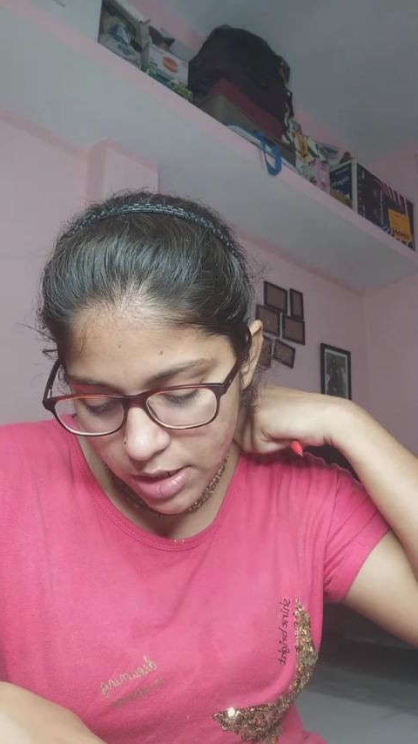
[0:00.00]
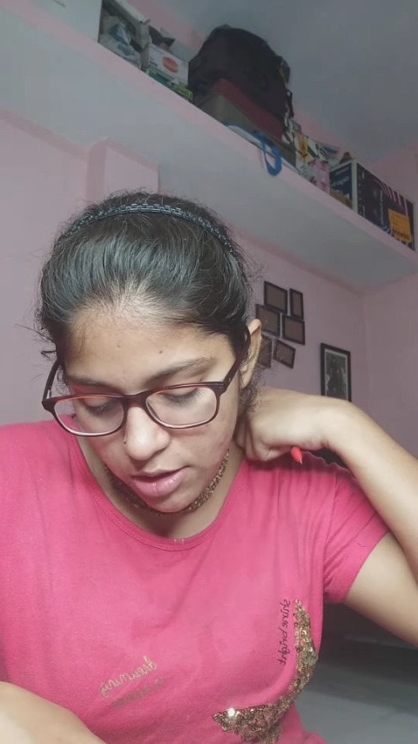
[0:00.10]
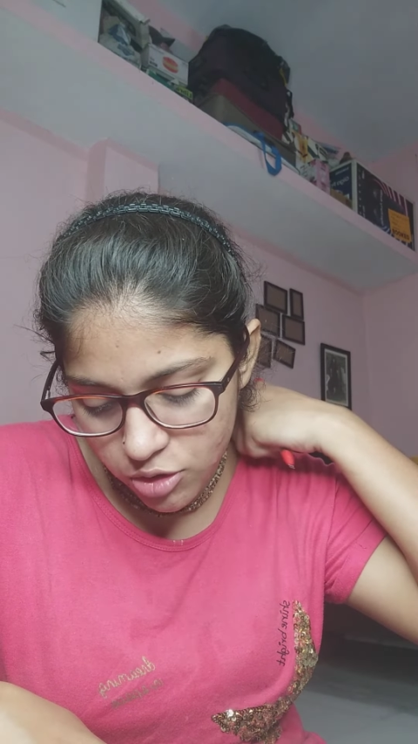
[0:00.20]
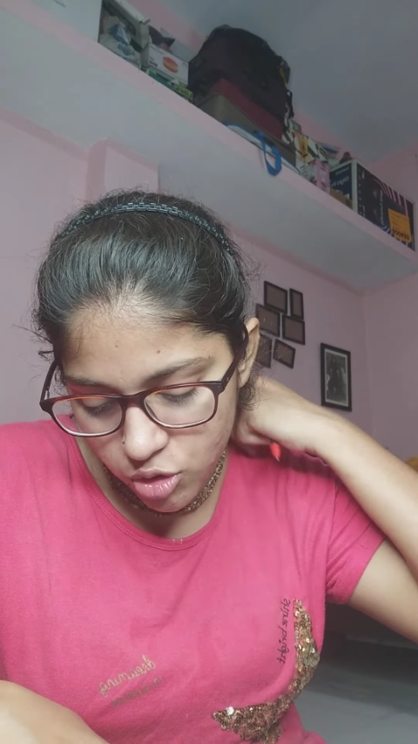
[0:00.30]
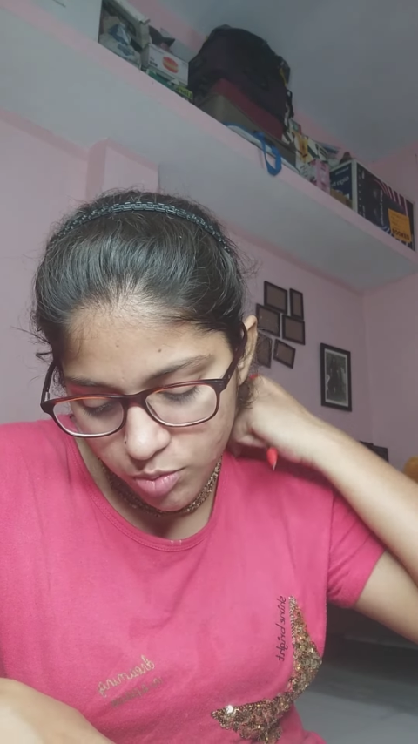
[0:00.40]

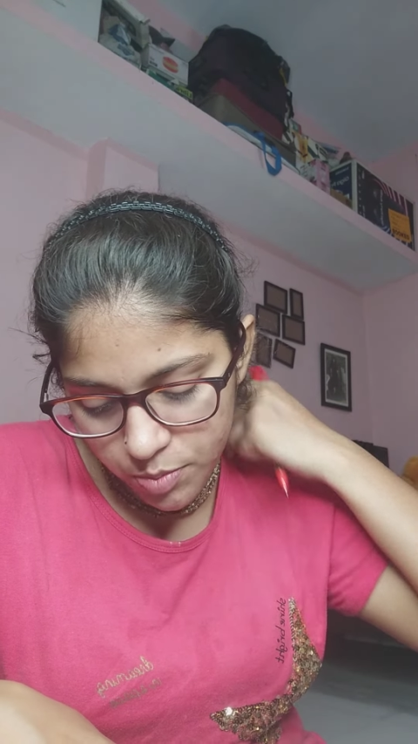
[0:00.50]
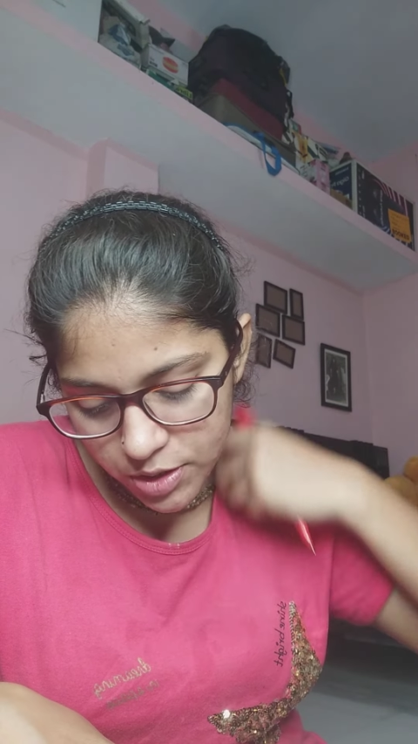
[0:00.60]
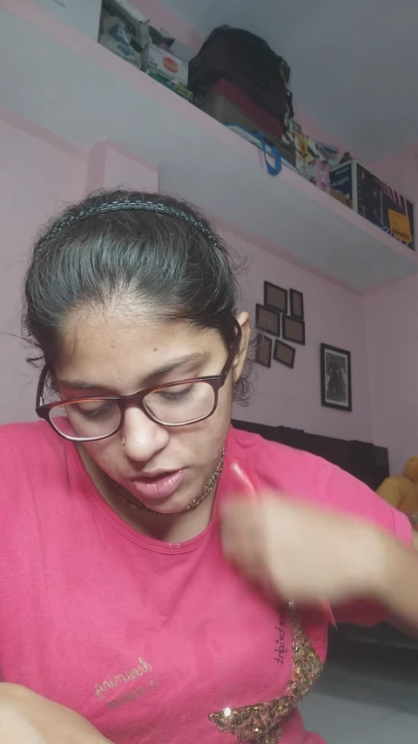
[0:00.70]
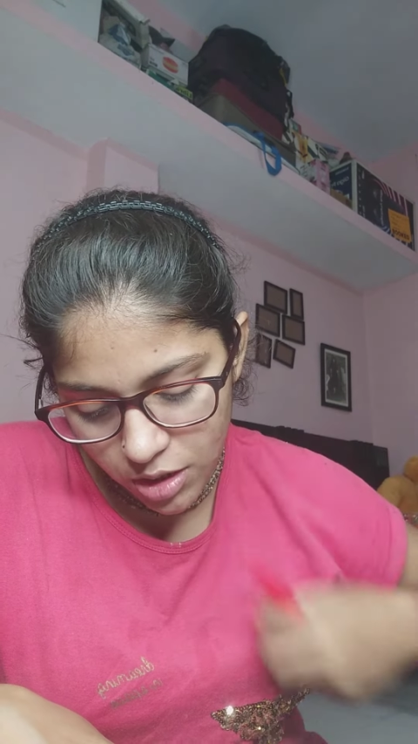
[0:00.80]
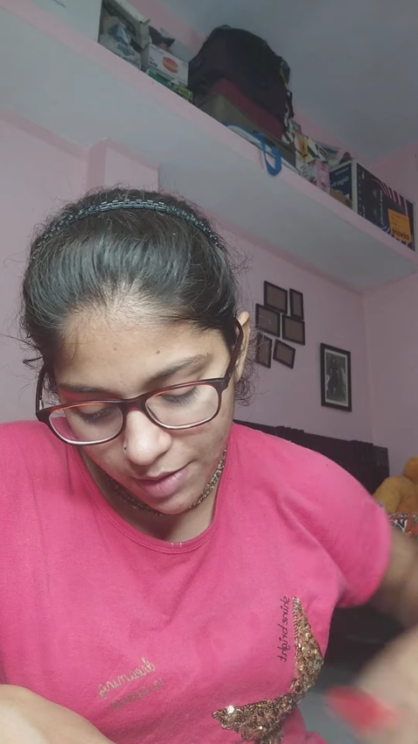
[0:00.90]
also be
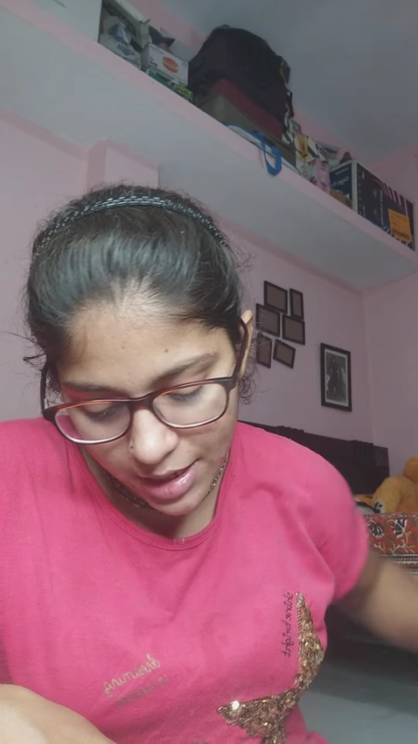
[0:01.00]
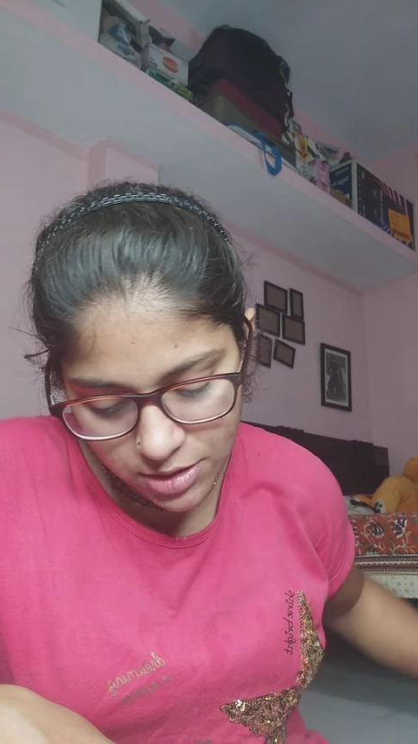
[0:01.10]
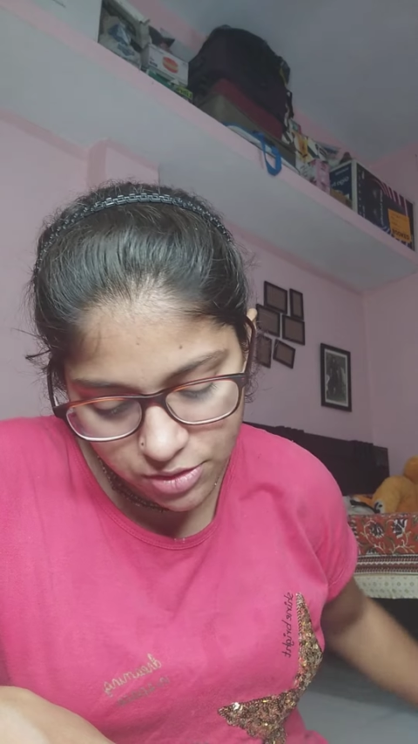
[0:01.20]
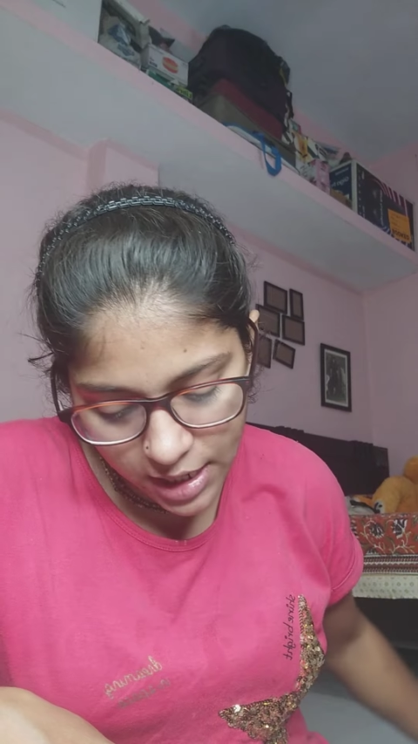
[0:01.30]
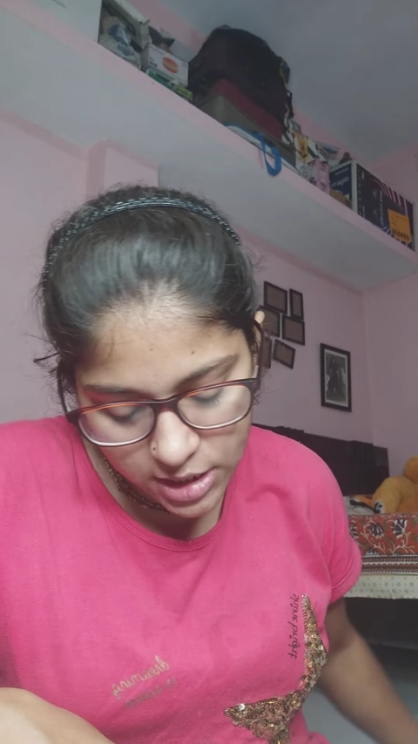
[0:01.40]
preserved as
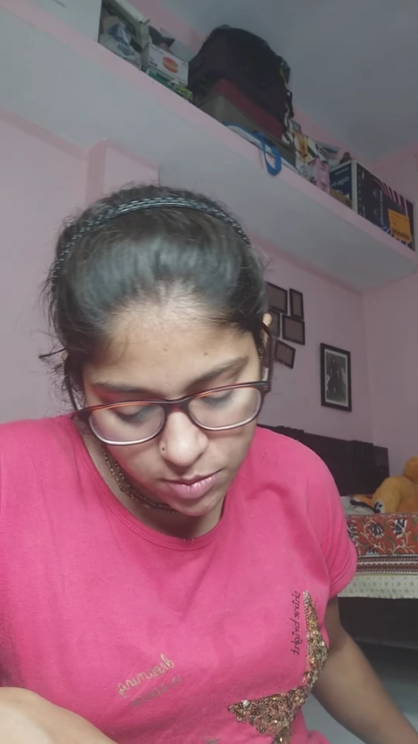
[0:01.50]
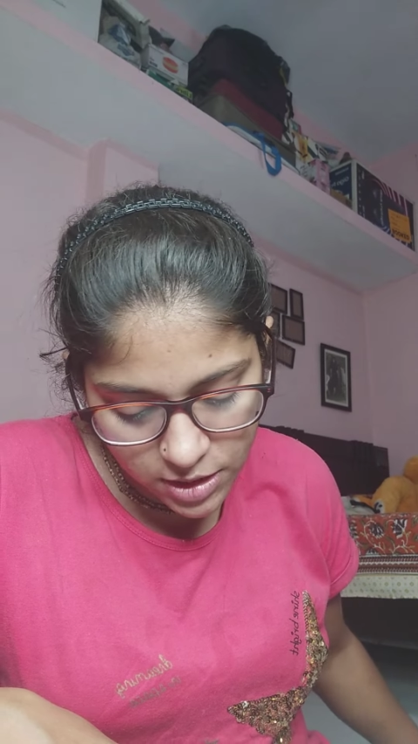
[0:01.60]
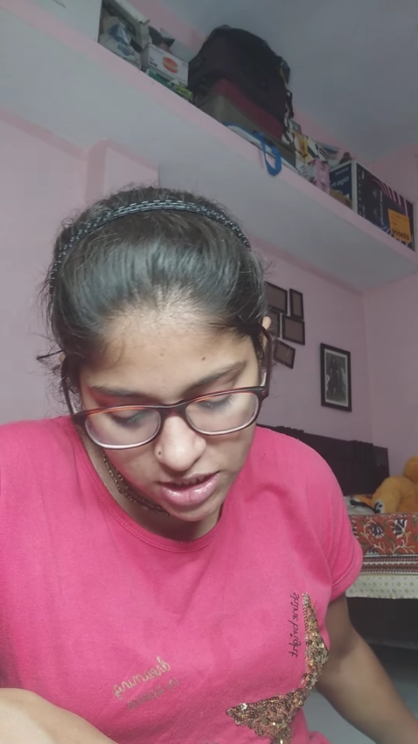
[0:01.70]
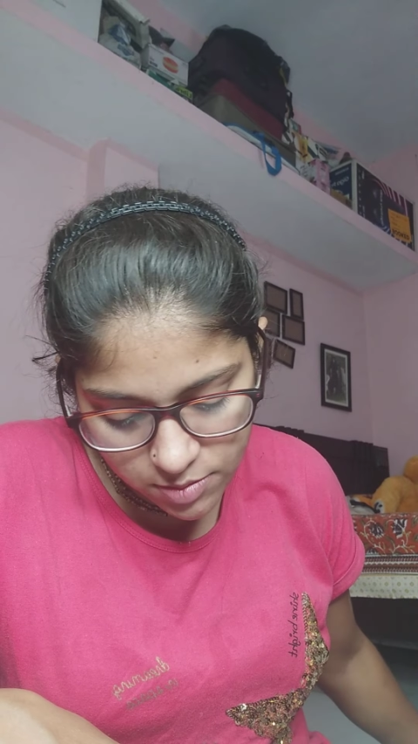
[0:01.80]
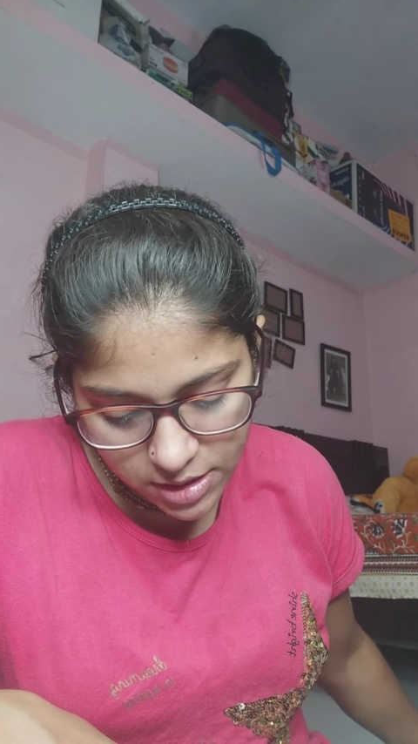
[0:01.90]
dry
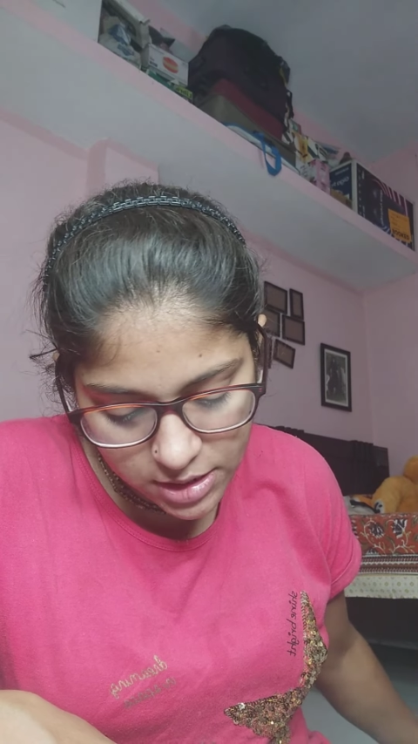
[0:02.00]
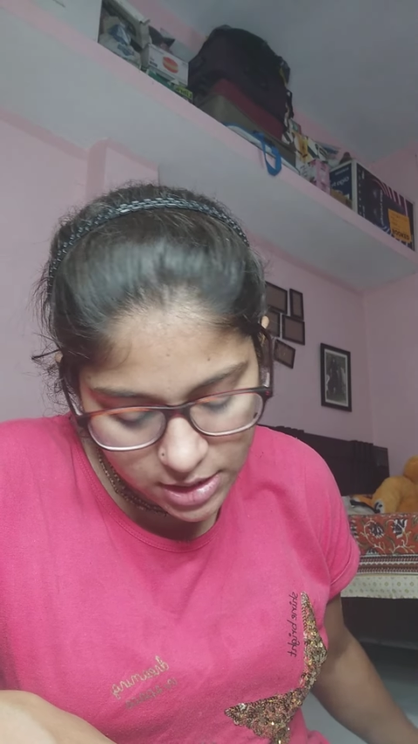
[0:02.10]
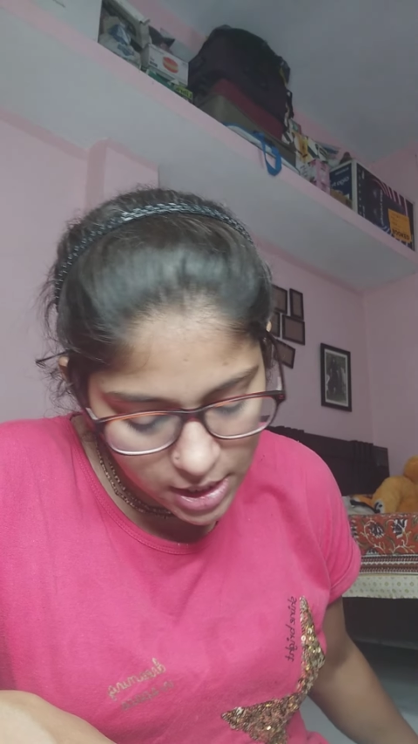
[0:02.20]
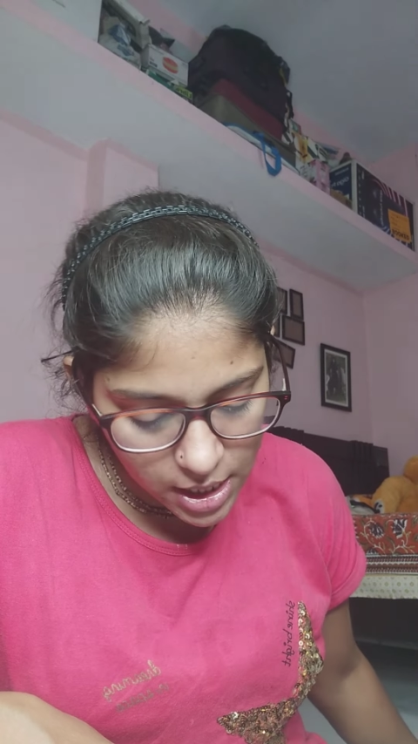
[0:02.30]
specimens.